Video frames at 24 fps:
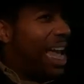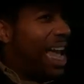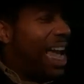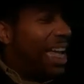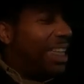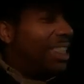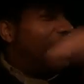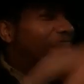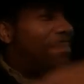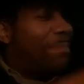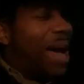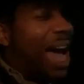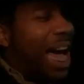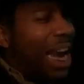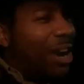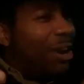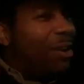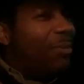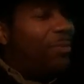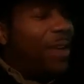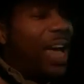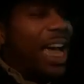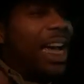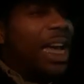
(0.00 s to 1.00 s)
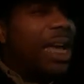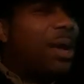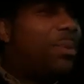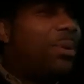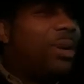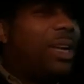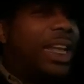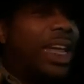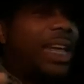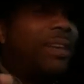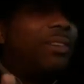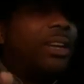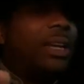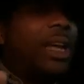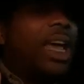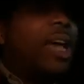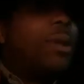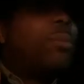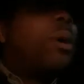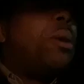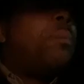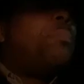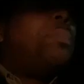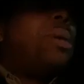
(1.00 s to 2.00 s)
As a matter of fact, it will even
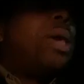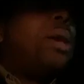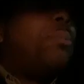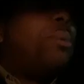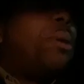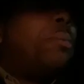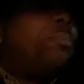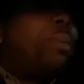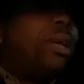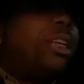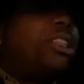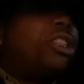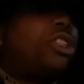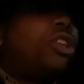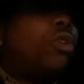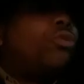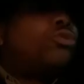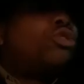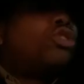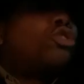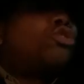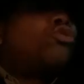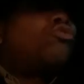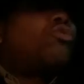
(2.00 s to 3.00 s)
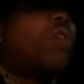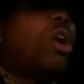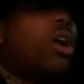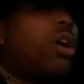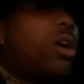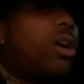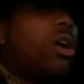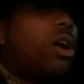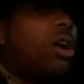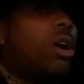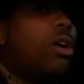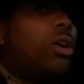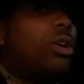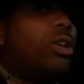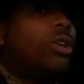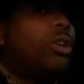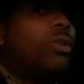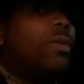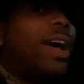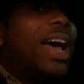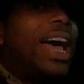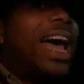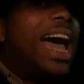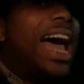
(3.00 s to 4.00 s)
it will it will be so strong on
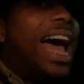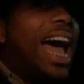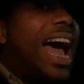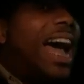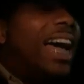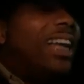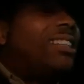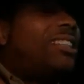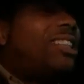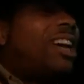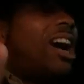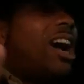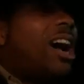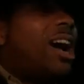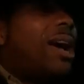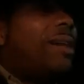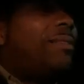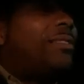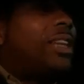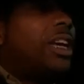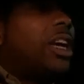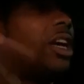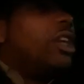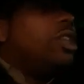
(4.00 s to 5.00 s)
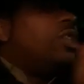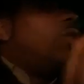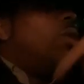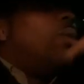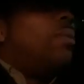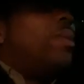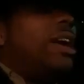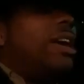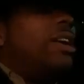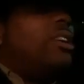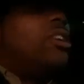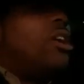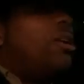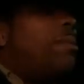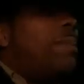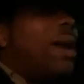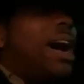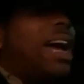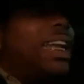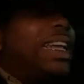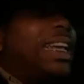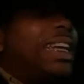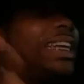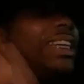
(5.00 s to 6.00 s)
you at times to where
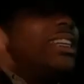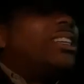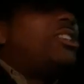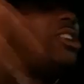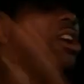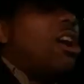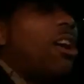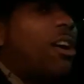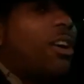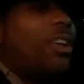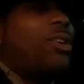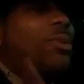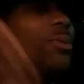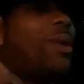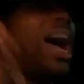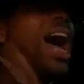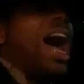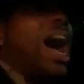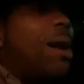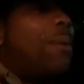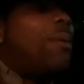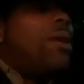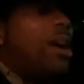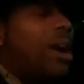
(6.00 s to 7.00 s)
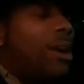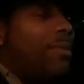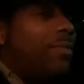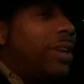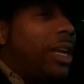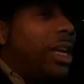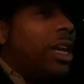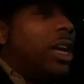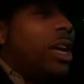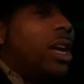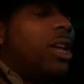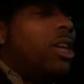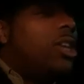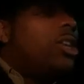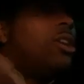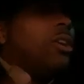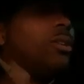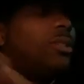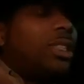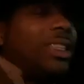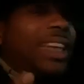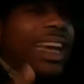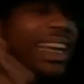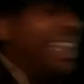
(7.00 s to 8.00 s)
nobody can talk you out of it.
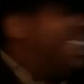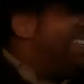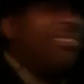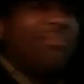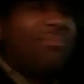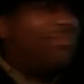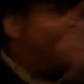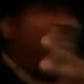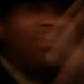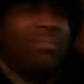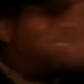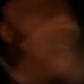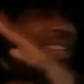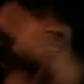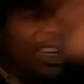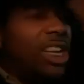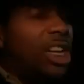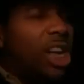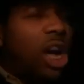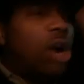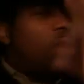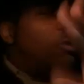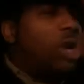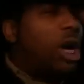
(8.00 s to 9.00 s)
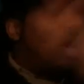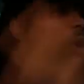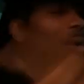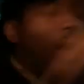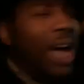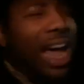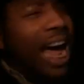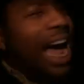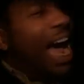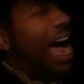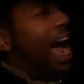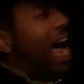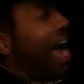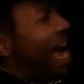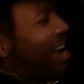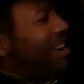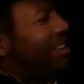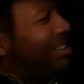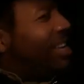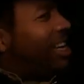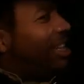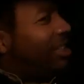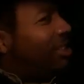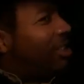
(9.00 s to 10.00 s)
You'll say, "No, no,
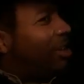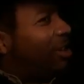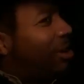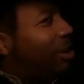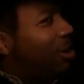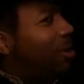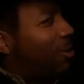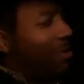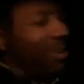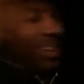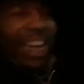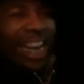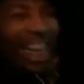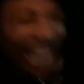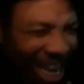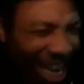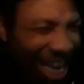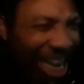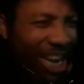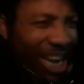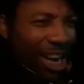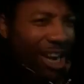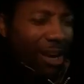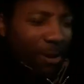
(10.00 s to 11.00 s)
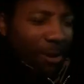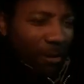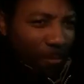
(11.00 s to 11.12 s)
I need to go here."